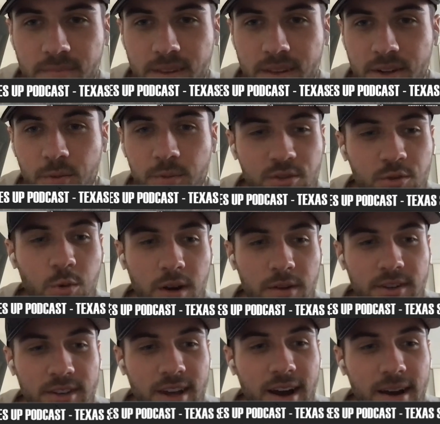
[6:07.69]
you know we score
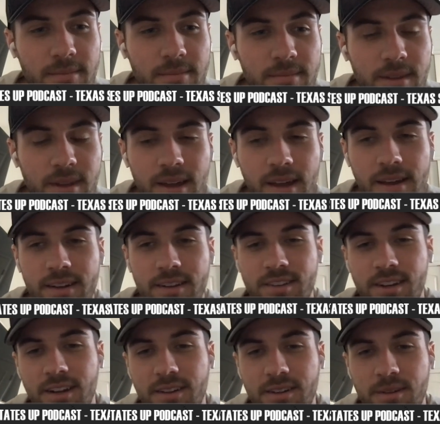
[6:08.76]
every time it's
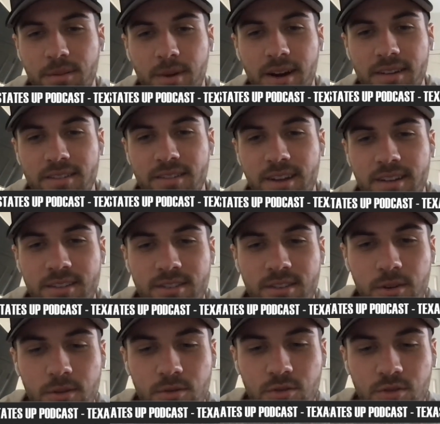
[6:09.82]
kind of like the mindset
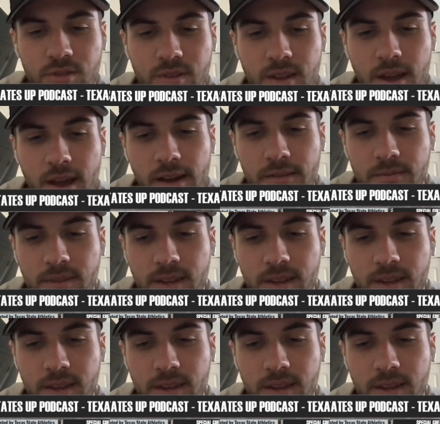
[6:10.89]
so just uh,